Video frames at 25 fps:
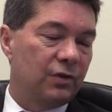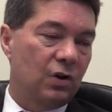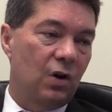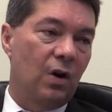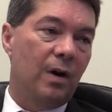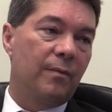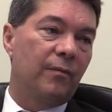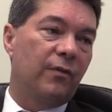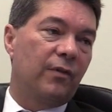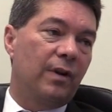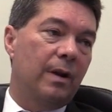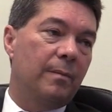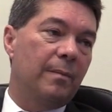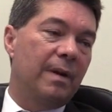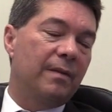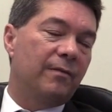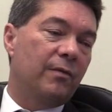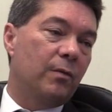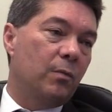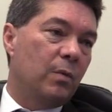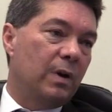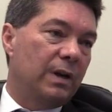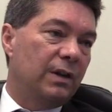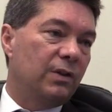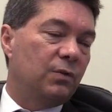time frame
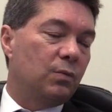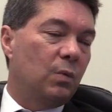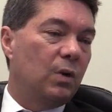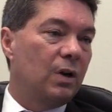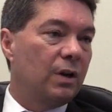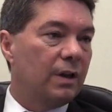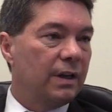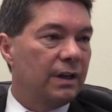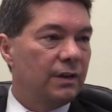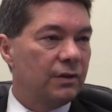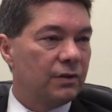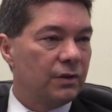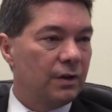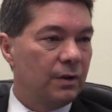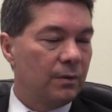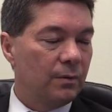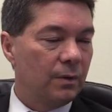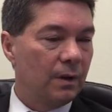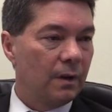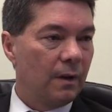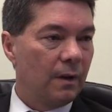everyone is working to.